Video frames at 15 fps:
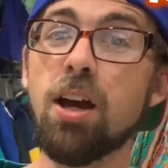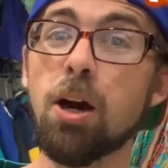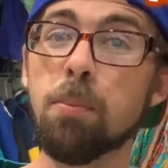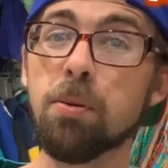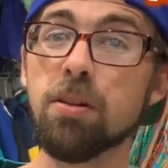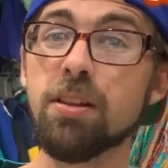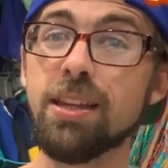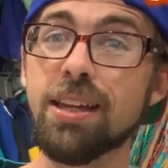I'll
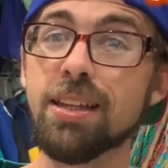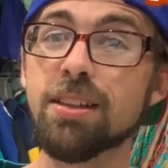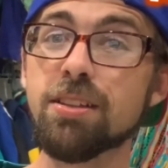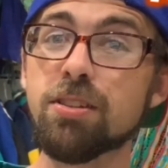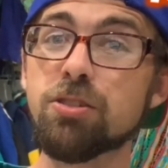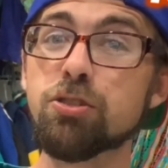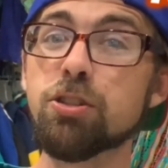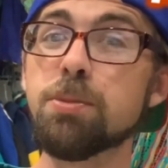put a link in
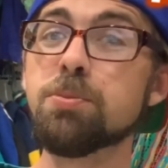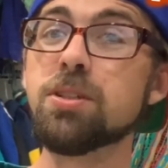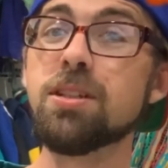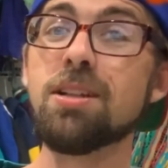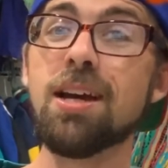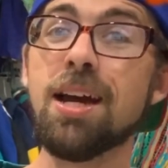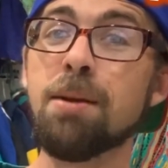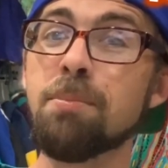the
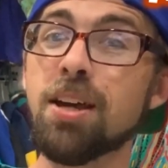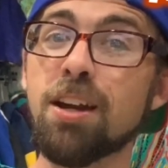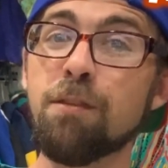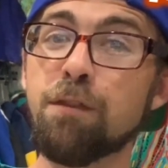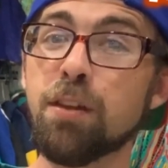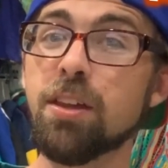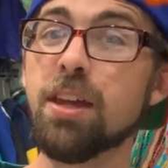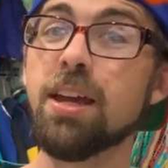description. I'm not
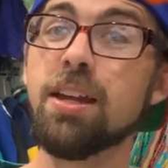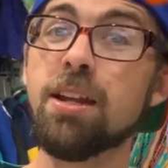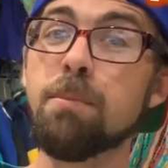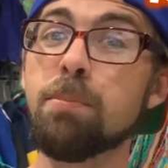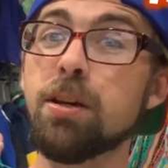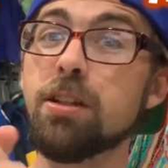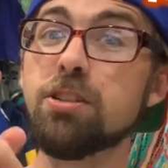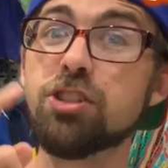affiliated,
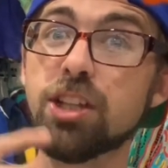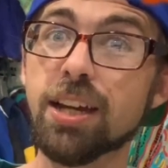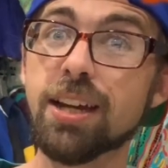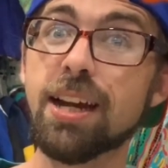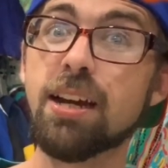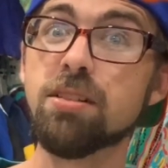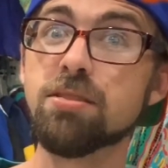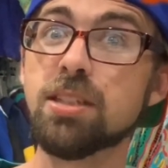but check
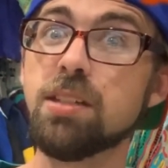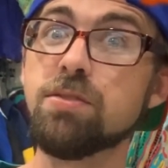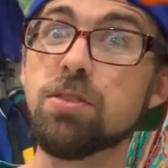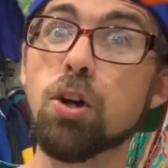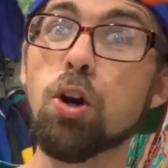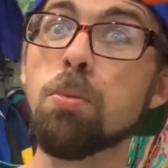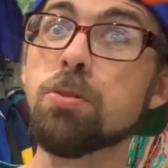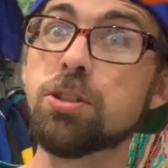it out. Saves you
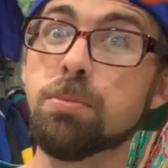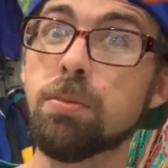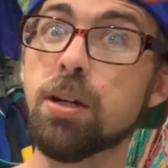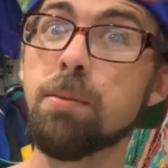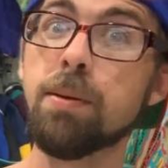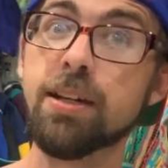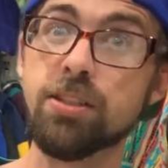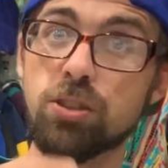a whole bunch of money
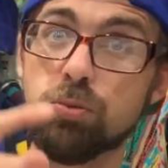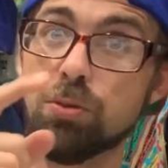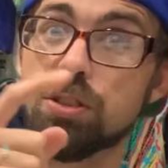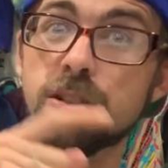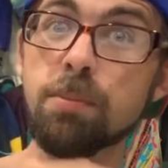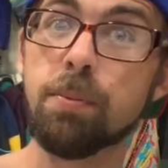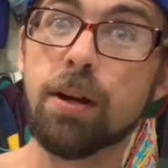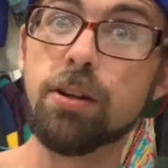by
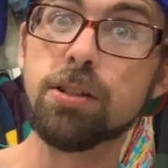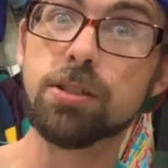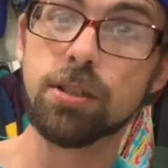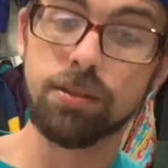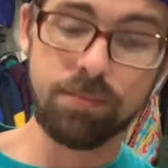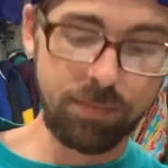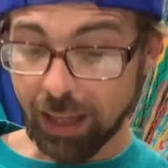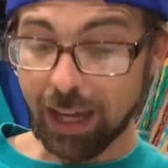switching to Pirate
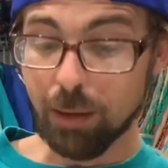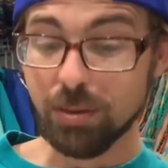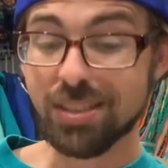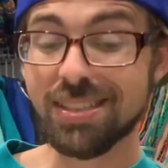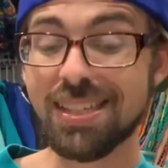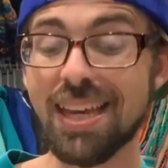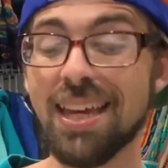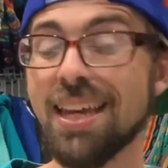Ship. Like I was
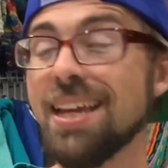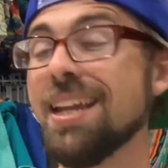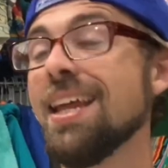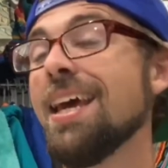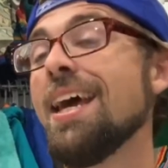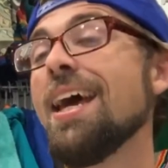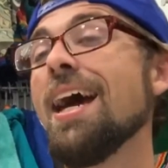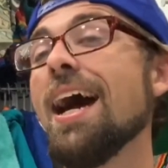saying,
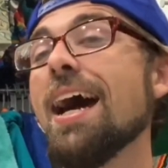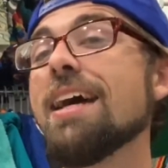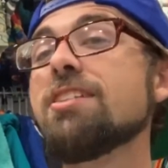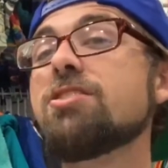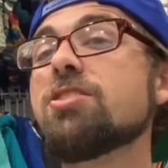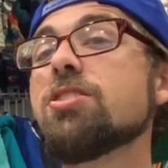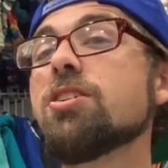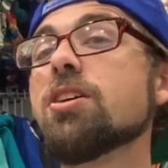I
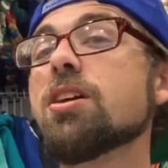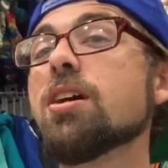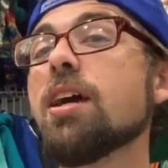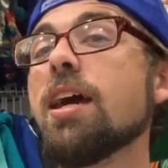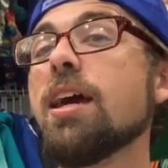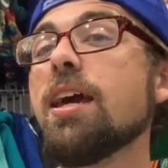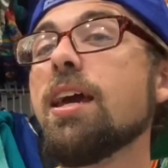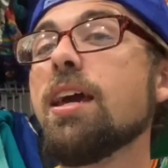took
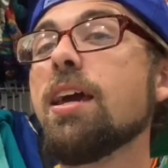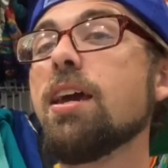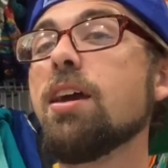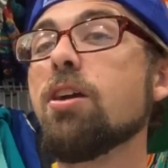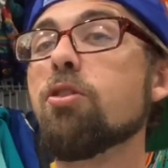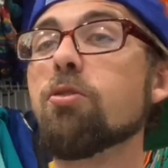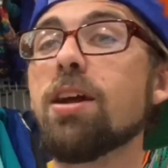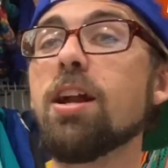
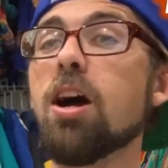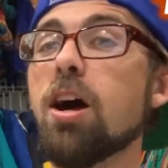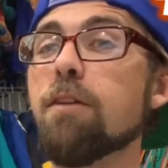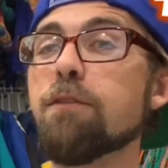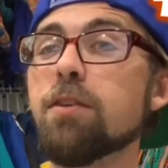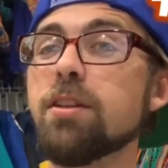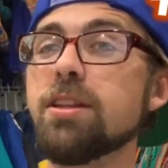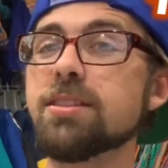a great
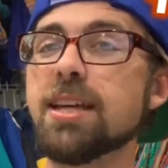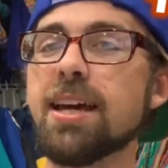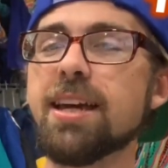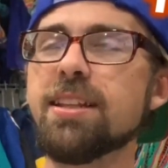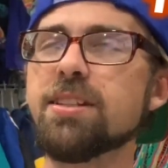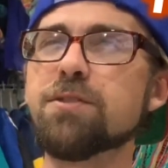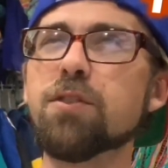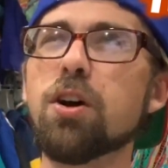offer on this. I
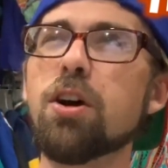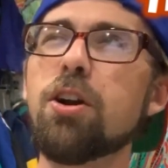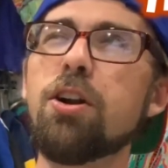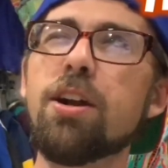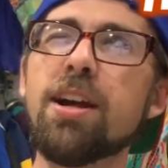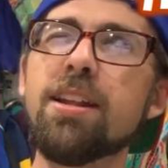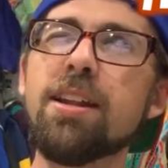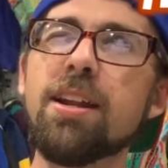had this for
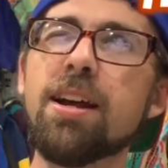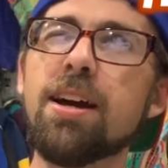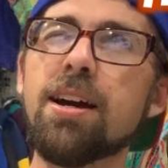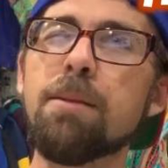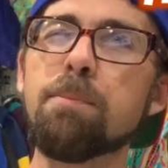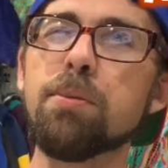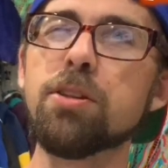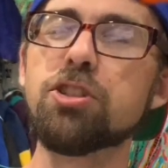
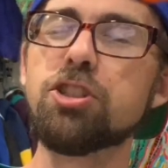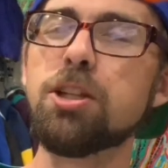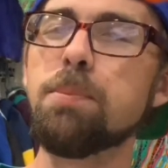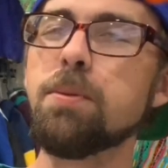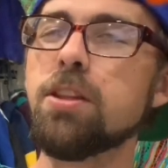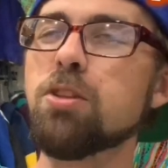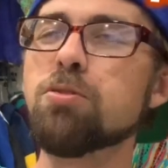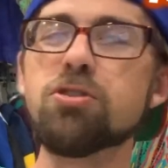$199 plus
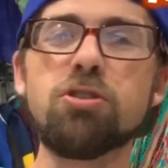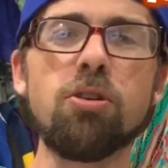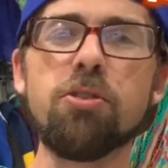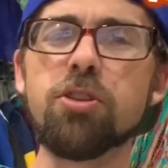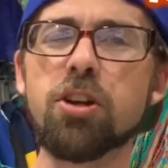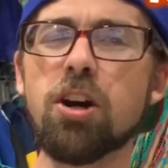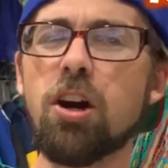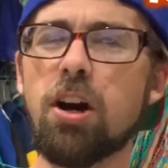shipping. There was no
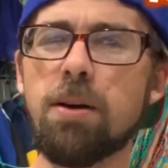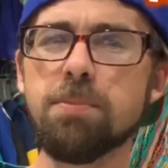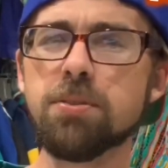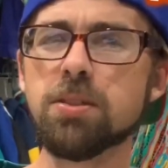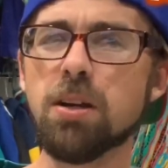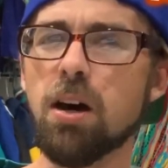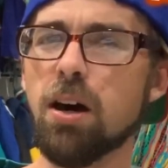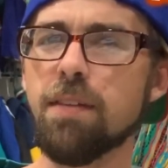other
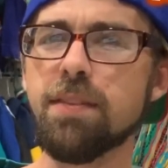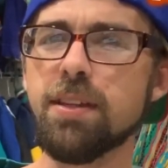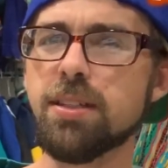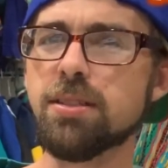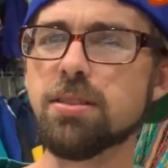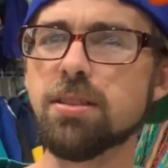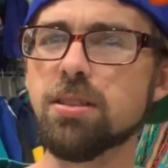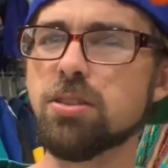comps on
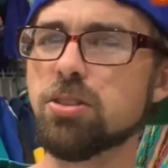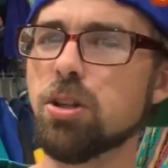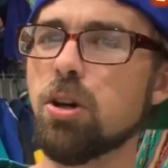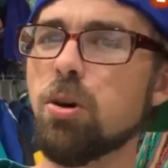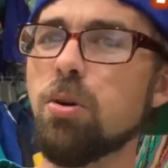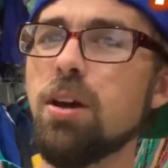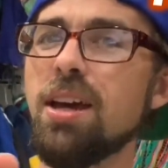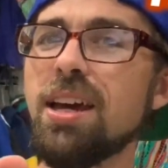this.
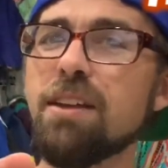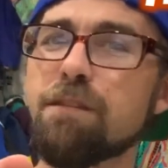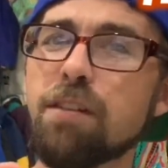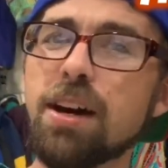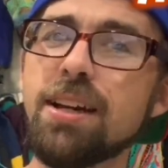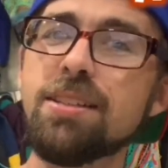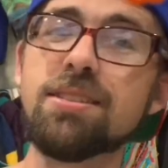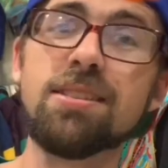So
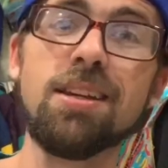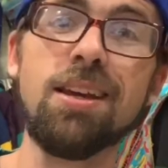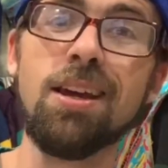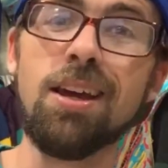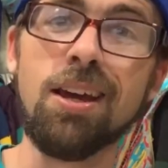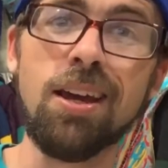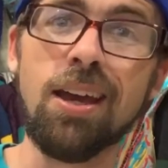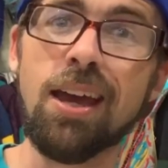advice,
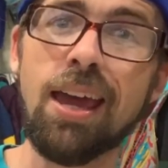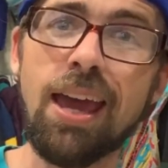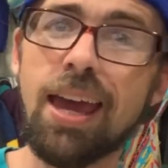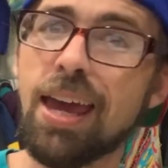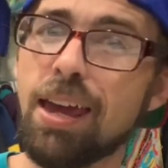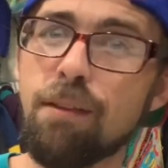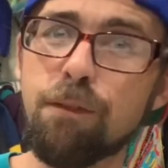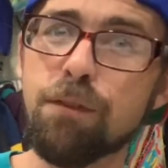
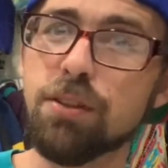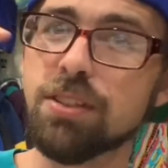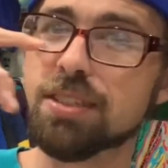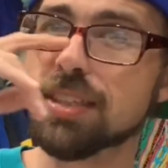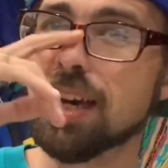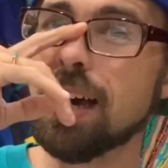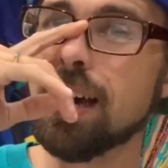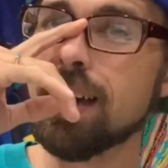aim for the
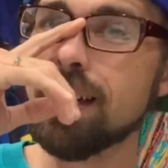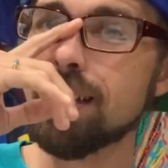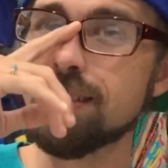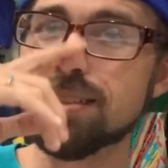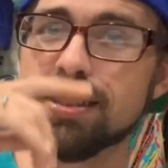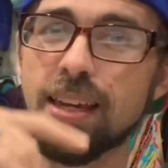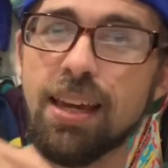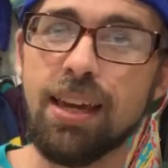
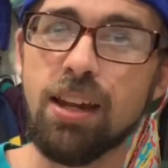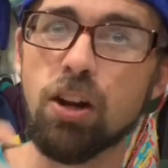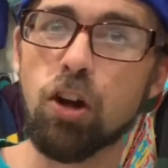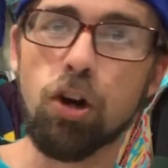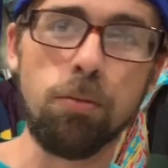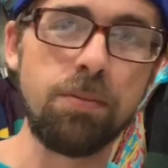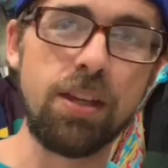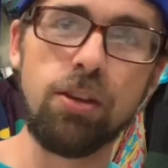skies and
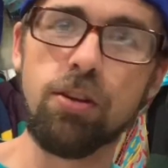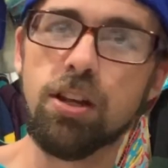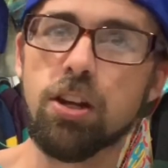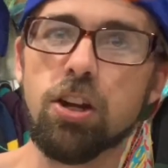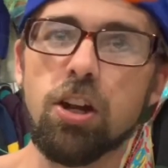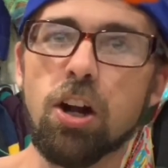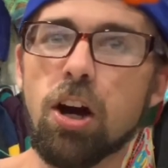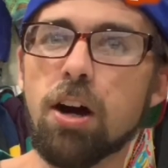hope that you get a
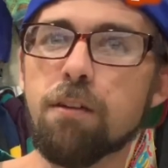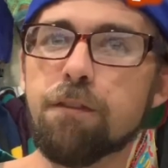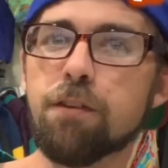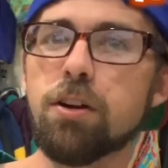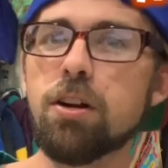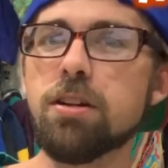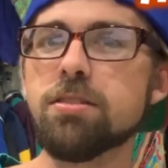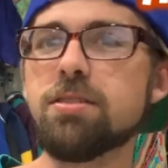good
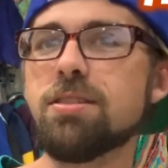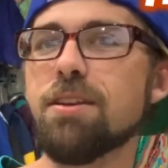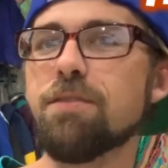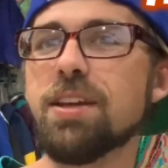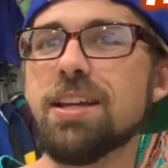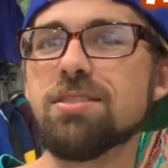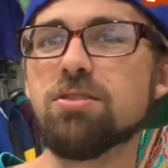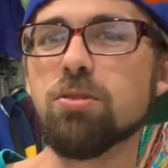offer on stuff
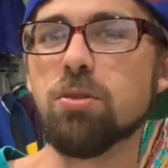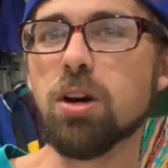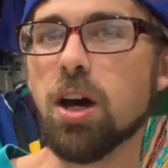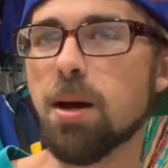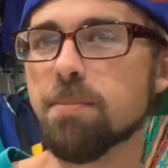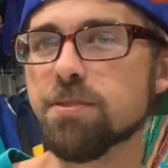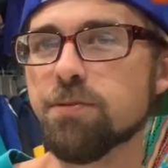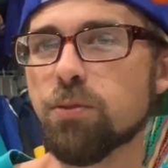that has no
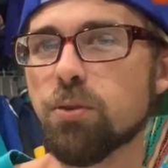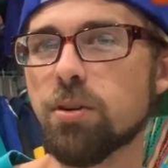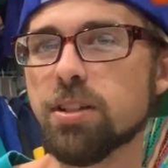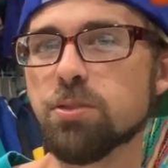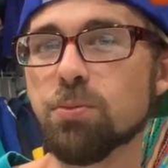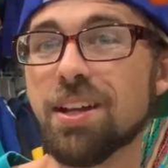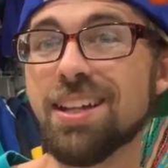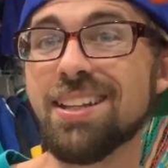comps for.
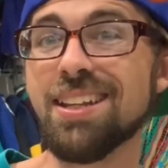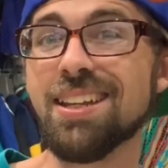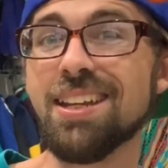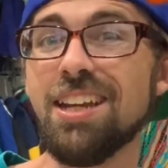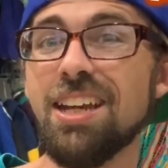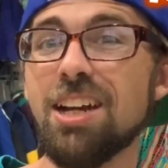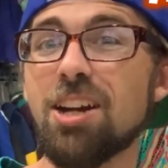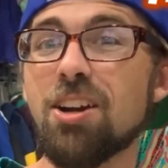That's what I did
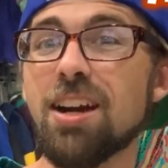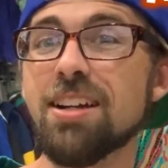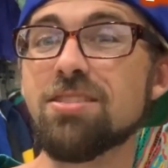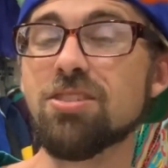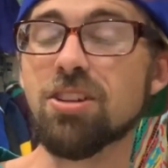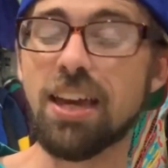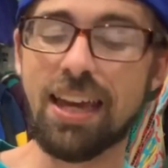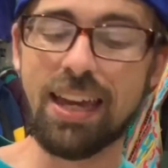here. I
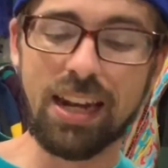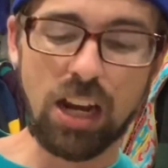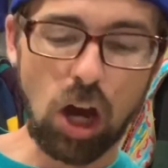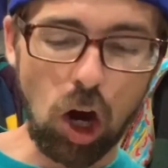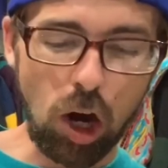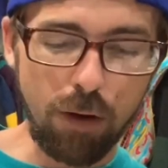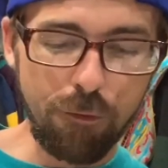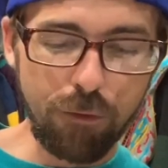took an
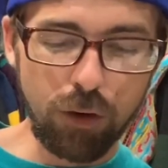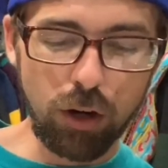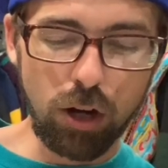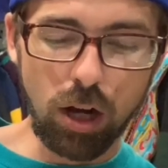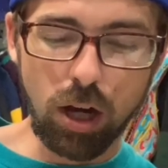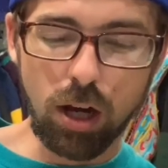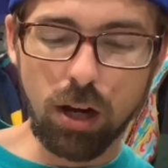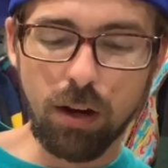offer
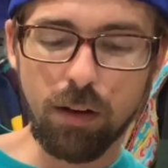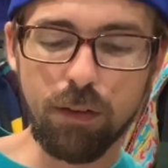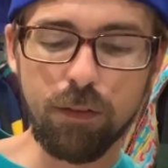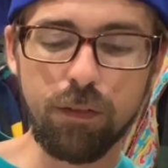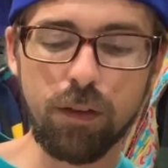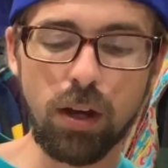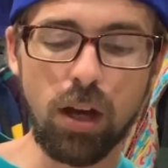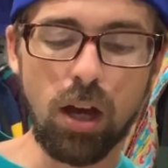of